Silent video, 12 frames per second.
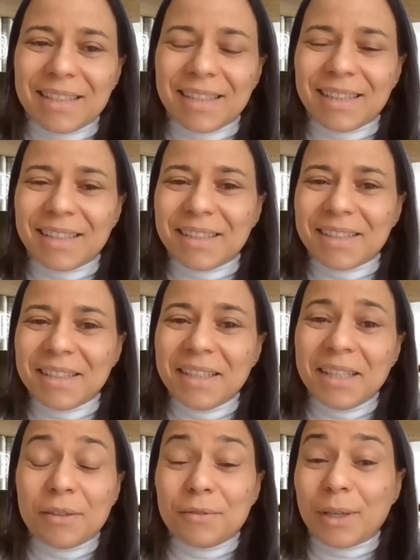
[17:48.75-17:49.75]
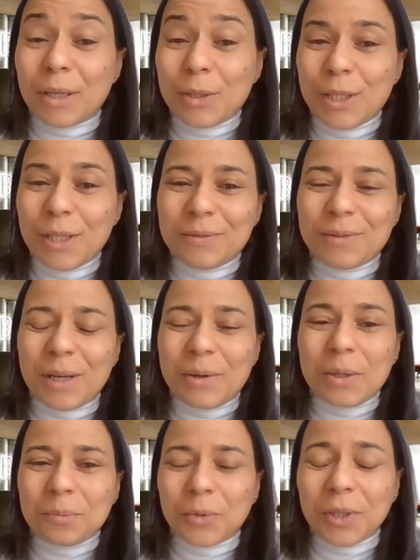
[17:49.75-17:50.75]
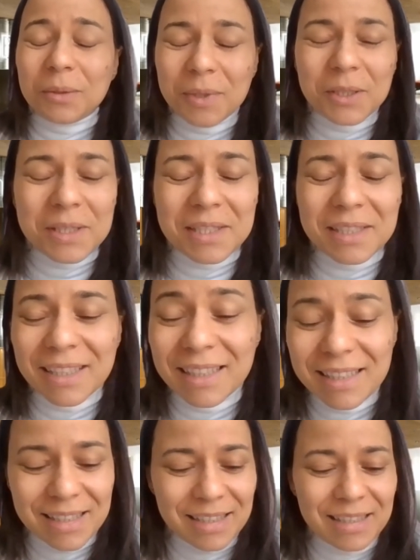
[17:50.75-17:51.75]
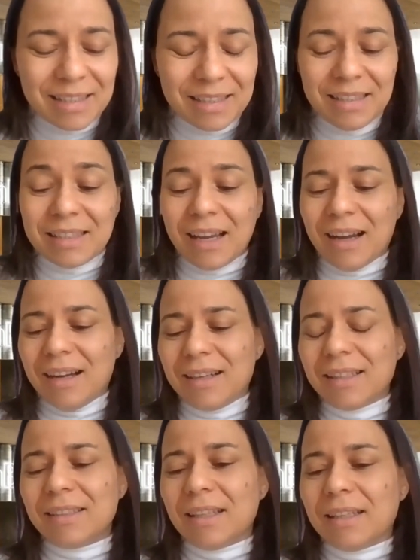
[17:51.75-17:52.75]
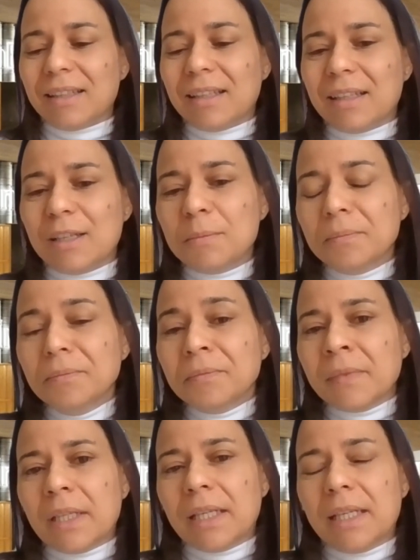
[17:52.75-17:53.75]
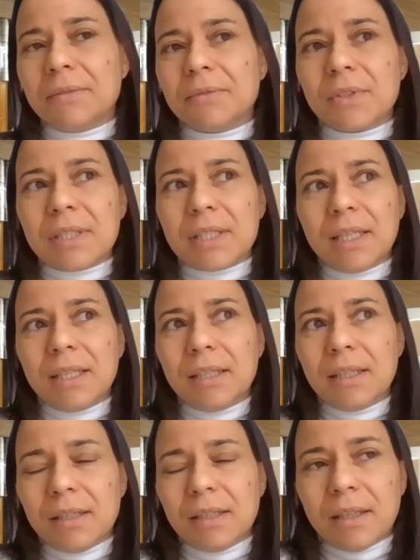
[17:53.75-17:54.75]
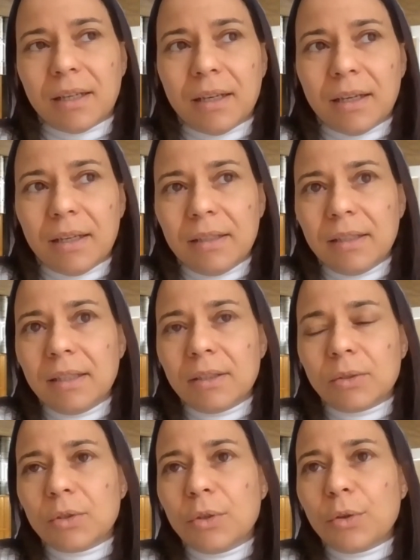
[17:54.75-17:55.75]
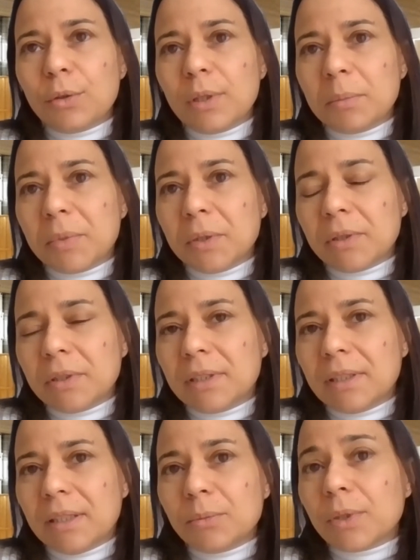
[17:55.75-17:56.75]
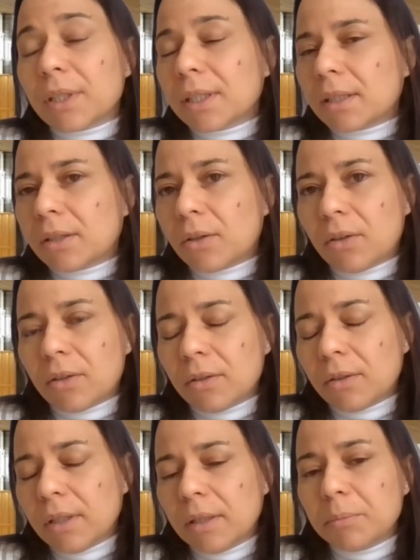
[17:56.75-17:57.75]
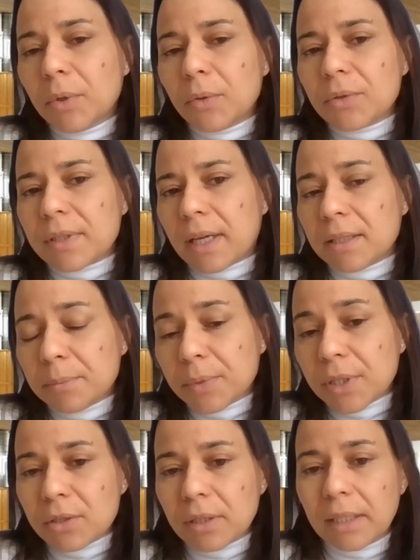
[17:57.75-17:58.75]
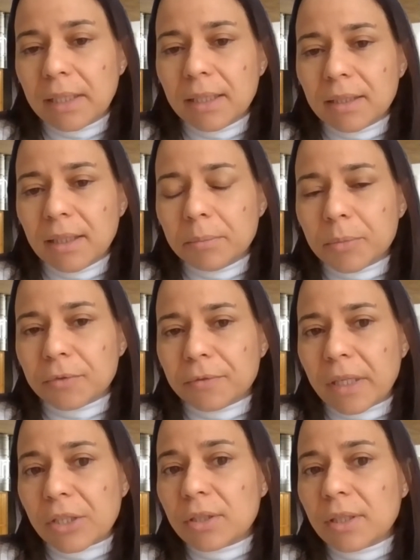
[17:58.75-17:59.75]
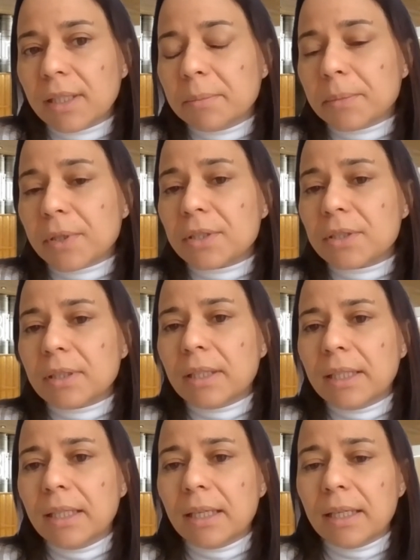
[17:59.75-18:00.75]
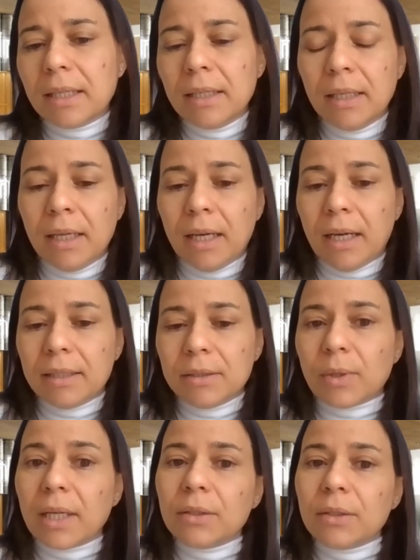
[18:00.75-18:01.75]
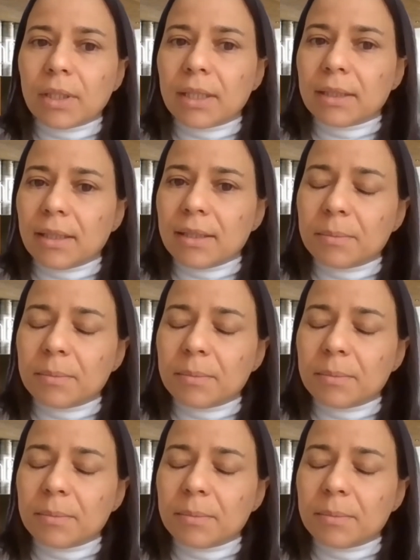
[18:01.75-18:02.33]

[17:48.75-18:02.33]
a very, very good point, because indeed this is hard. And I have to say, I needed to go through the period and work in both sides, personally and professionally. Personally, I tried to organize